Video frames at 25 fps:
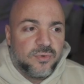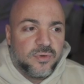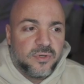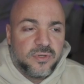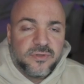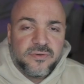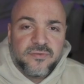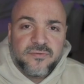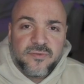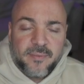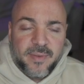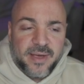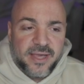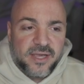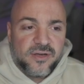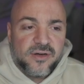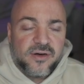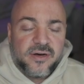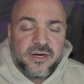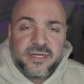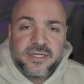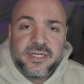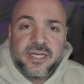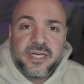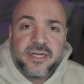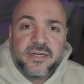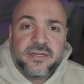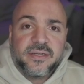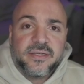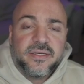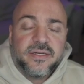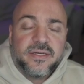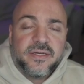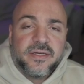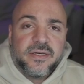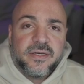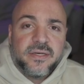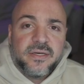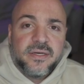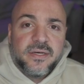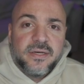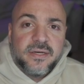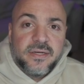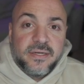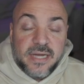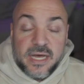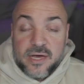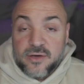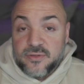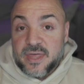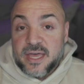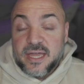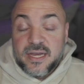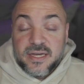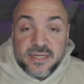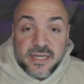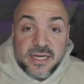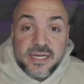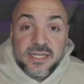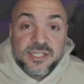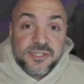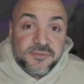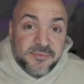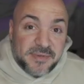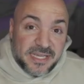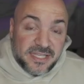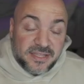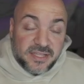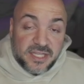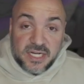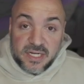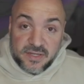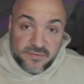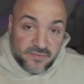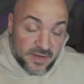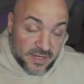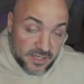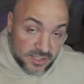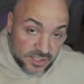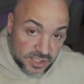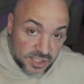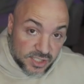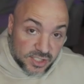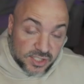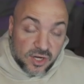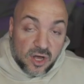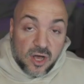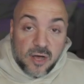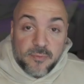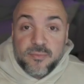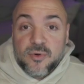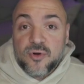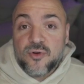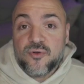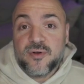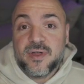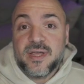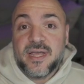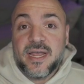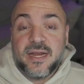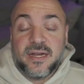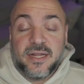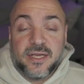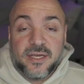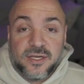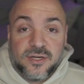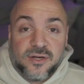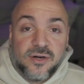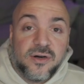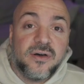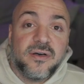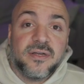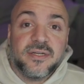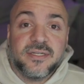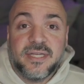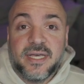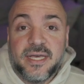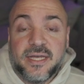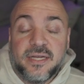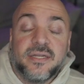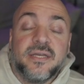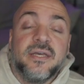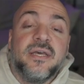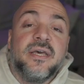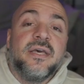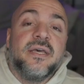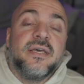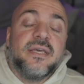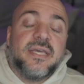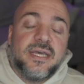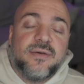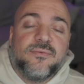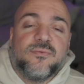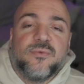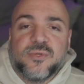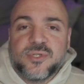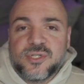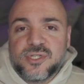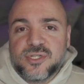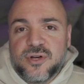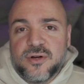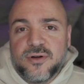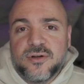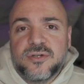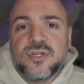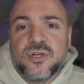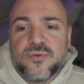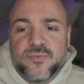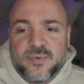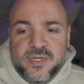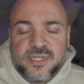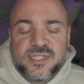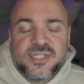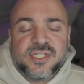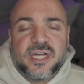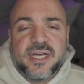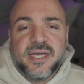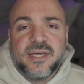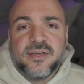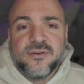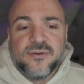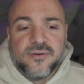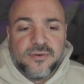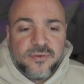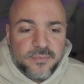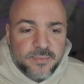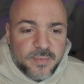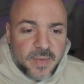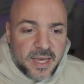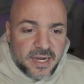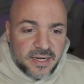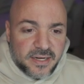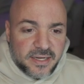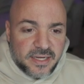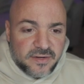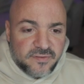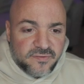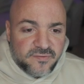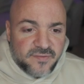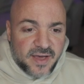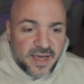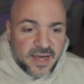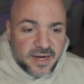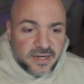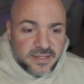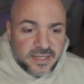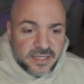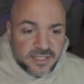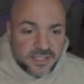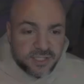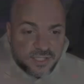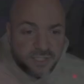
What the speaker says: for my content. Now, that does mean that if I stop creating content, it will start to recycle. And in fact, that's